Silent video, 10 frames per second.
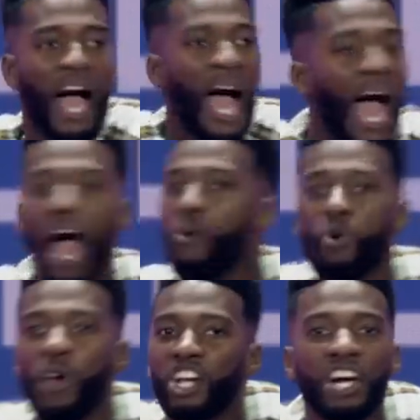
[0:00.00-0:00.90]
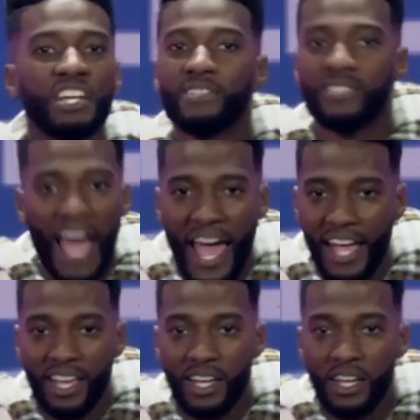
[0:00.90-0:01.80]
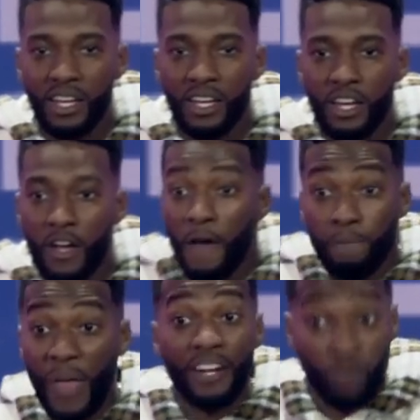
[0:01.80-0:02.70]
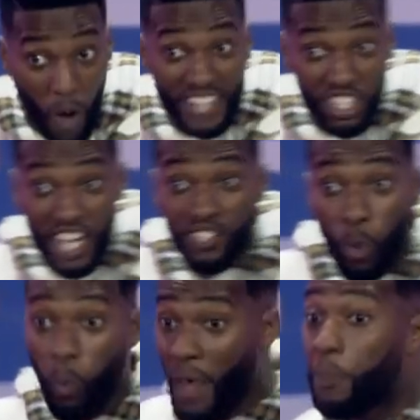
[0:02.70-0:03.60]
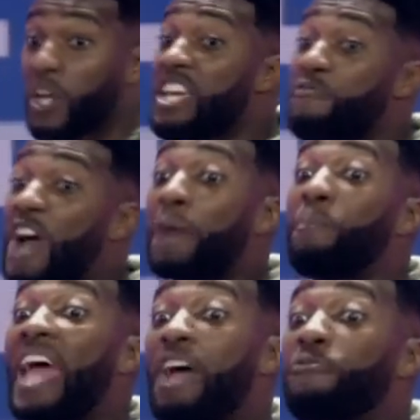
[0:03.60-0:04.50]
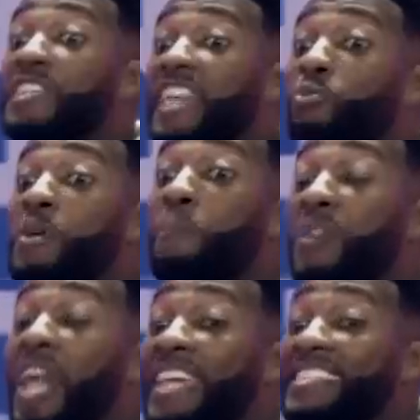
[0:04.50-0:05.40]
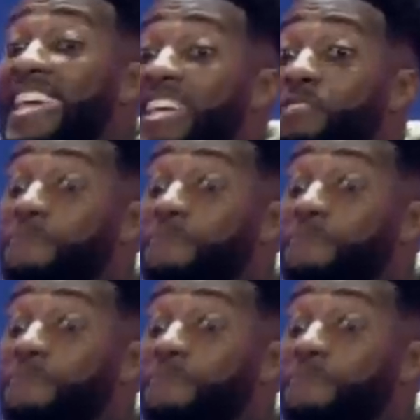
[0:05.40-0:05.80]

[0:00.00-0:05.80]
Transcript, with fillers: How are we gonna say that, watch this, we believe God, but everything we plant in